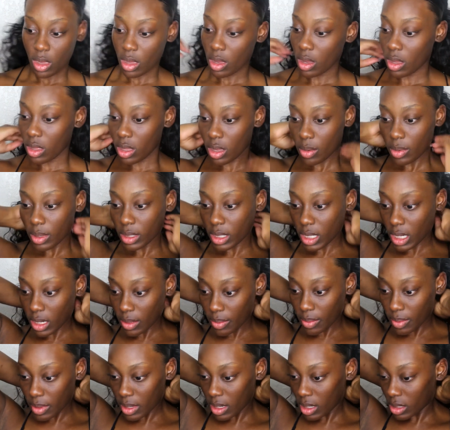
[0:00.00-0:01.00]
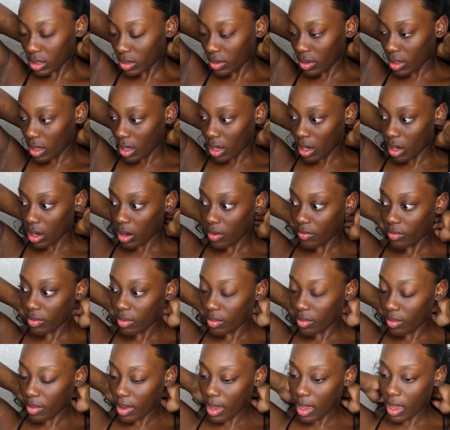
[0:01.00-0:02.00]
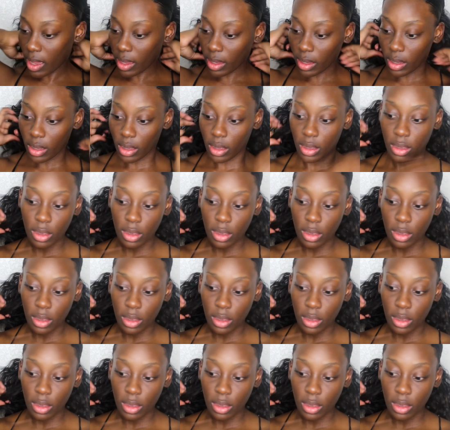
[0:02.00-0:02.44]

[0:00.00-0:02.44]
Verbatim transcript: And then I'm gonna take a piece of hair from the back.